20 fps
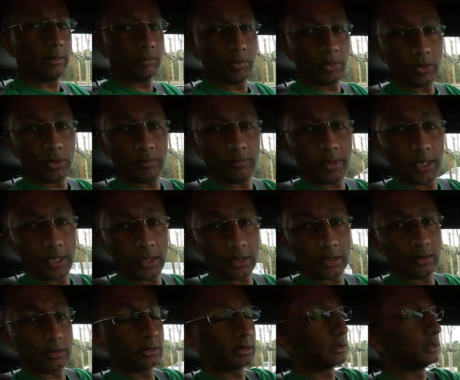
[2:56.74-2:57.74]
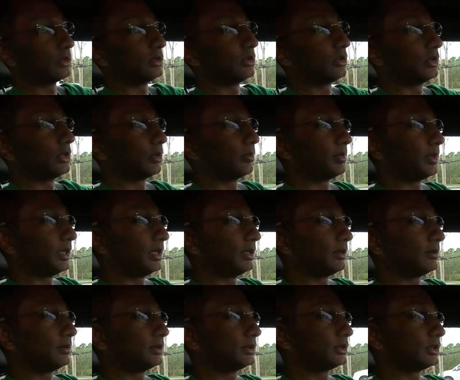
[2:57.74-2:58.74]
and put it back into the oil pan.
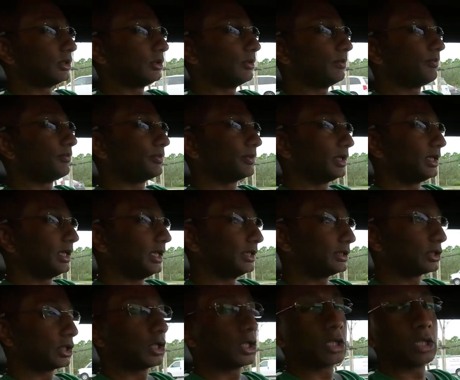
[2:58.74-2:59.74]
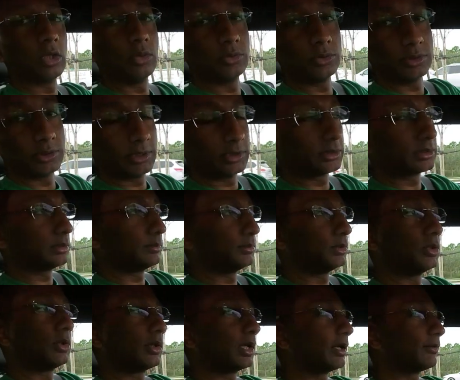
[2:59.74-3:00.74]
So it's a closed system.
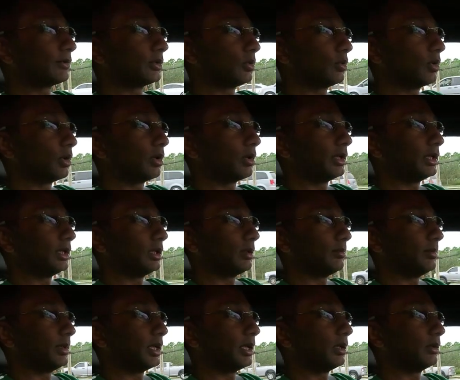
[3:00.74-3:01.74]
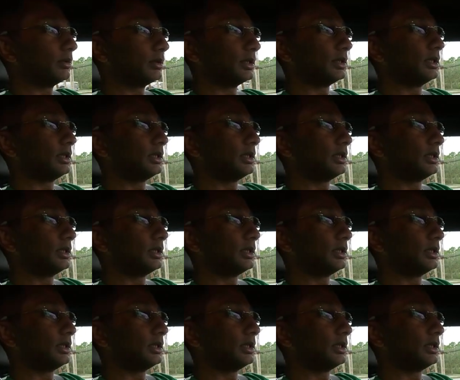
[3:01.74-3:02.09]
You don't have to worry about